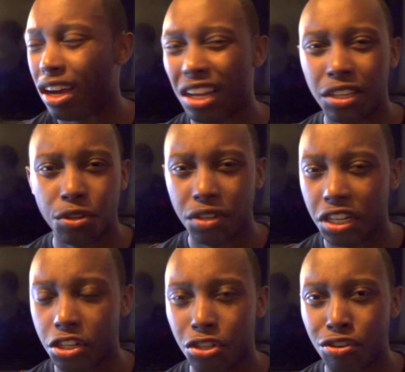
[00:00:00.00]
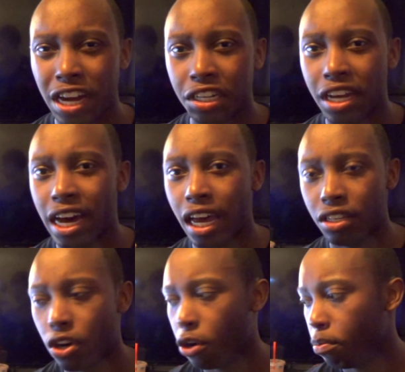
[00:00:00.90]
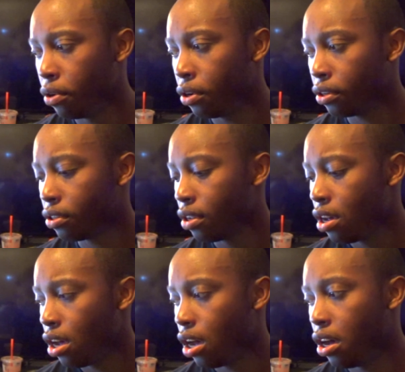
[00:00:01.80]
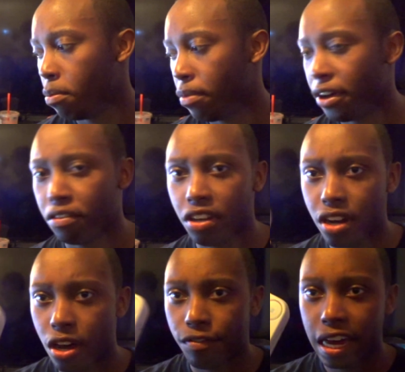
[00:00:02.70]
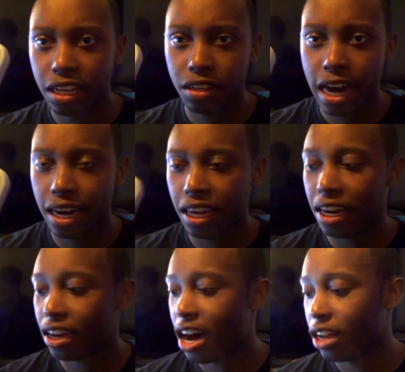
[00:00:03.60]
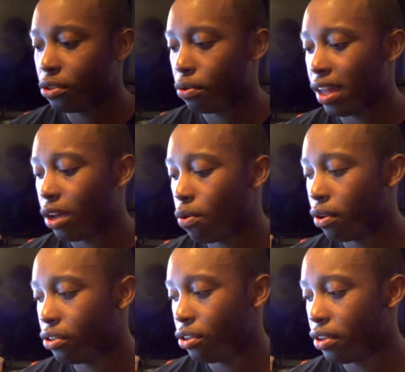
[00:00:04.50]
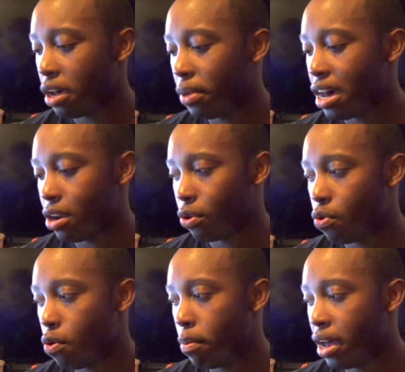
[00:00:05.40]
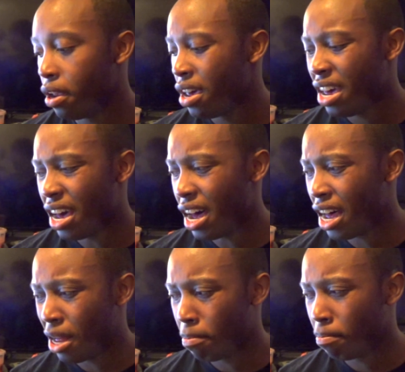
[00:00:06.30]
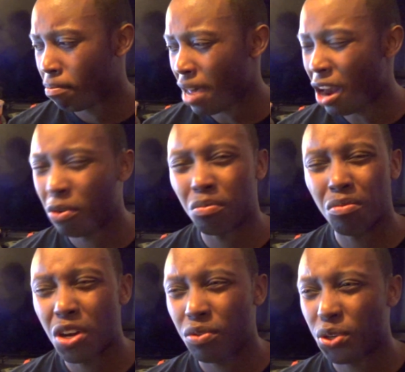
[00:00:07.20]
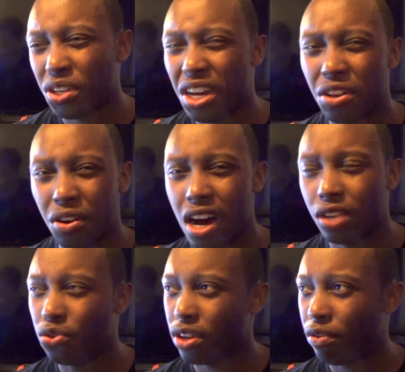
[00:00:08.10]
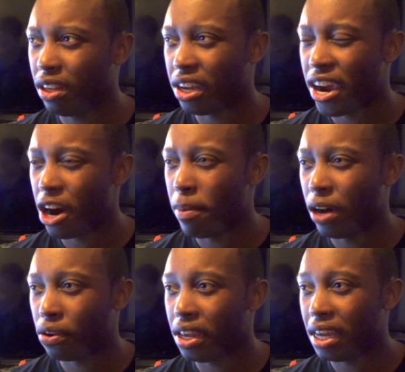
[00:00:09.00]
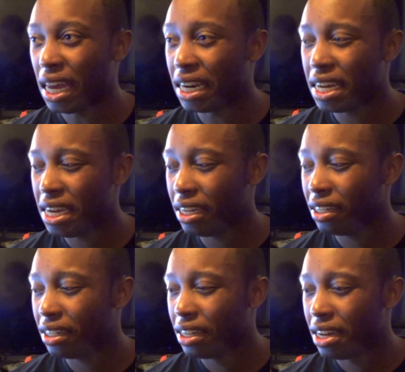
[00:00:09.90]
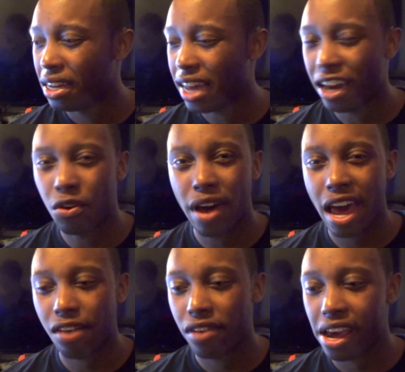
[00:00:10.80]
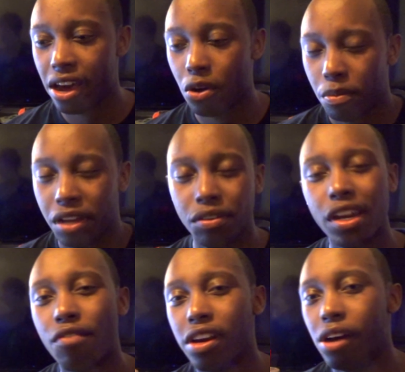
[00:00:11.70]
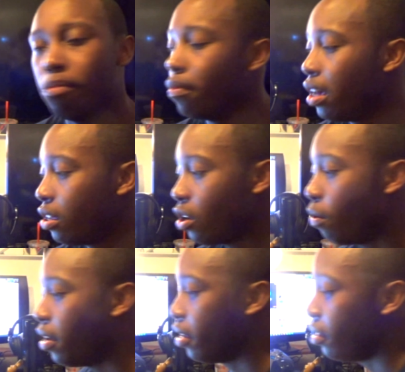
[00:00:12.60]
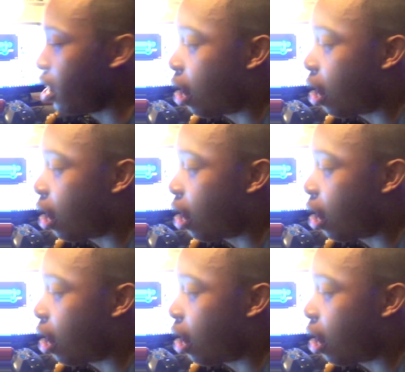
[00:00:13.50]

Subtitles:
collector's edition strategy guides, art books, but you know, if I can kind of get a console thing going too, that'd be kind of cool. But I don't know if there's any other consoles I really care about getting that I don't have now, but you never know. It's always